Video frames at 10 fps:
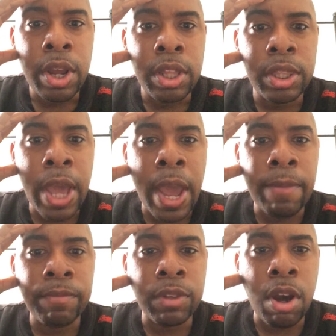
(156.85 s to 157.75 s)
that
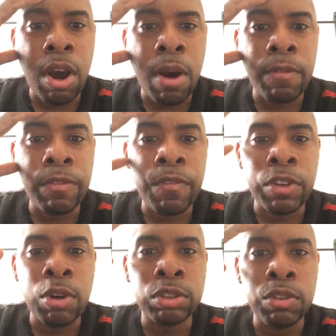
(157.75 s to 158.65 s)
um, for
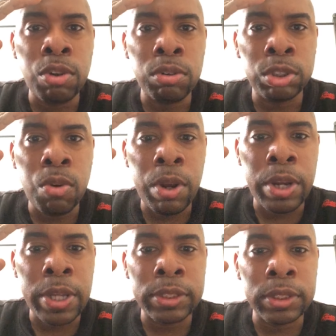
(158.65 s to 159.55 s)
those of you who don't join
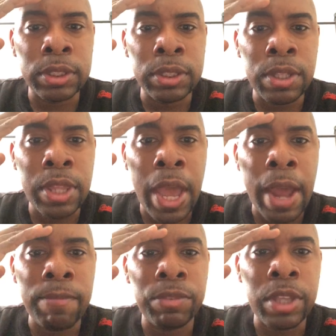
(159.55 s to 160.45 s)
us, that
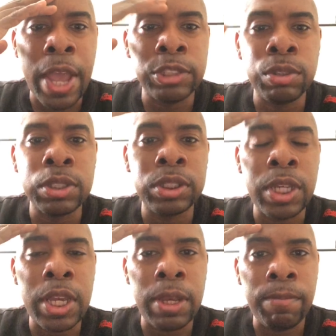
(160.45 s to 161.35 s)
as you can
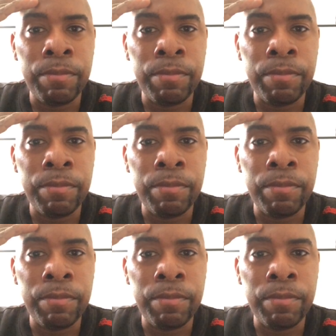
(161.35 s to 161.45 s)
see,